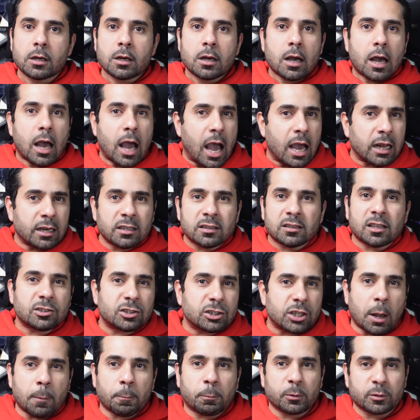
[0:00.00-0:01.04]
and in the
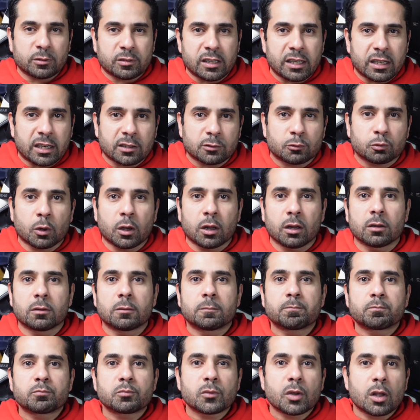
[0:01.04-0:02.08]
Champions League as well.
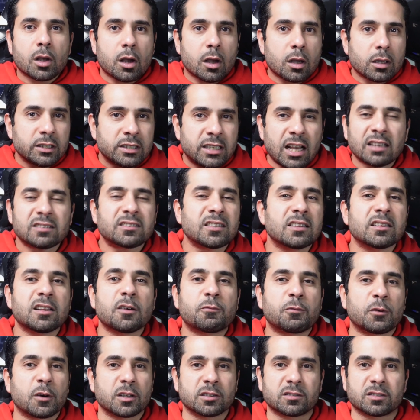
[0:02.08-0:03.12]
Yes, in the
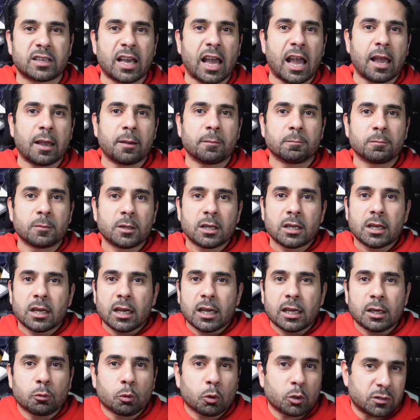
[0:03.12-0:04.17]
first game he
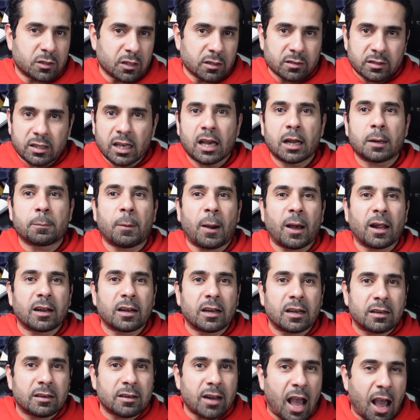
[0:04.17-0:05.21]
wasn't there, but
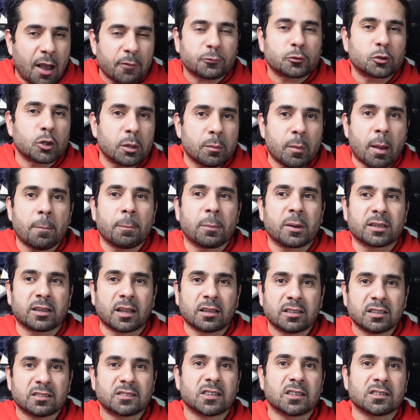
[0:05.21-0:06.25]
you have to remember that
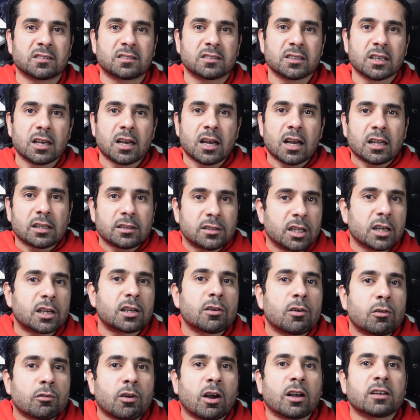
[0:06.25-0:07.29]
this is Declan
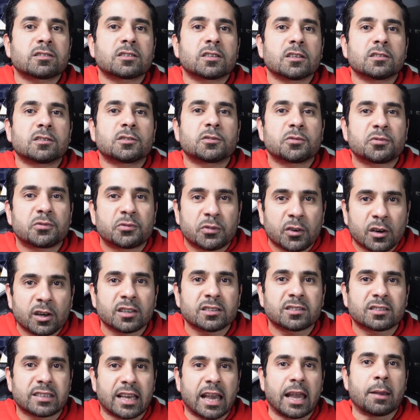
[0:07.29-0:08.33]
Rice's first
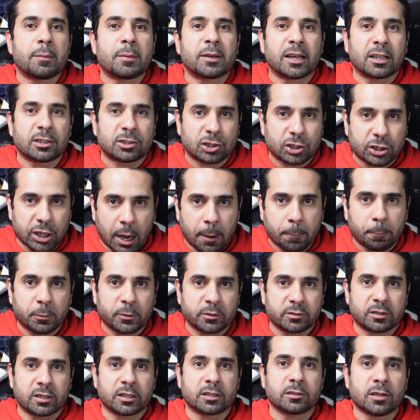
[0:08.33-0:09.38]
game in the Champions
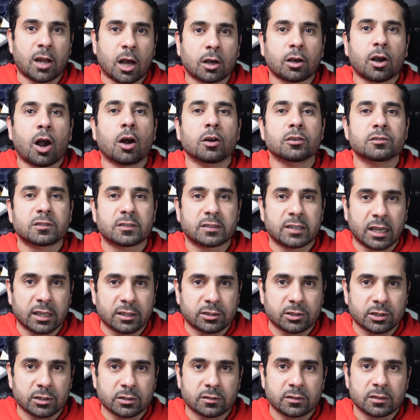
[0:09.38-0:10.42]
League knockout
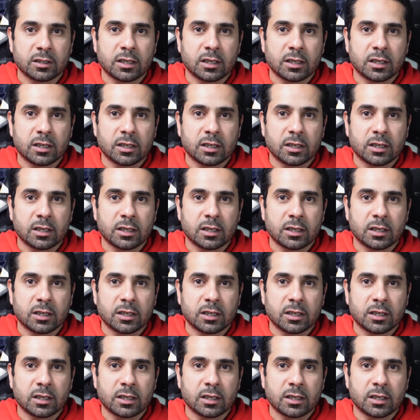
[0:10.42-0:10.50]
stages.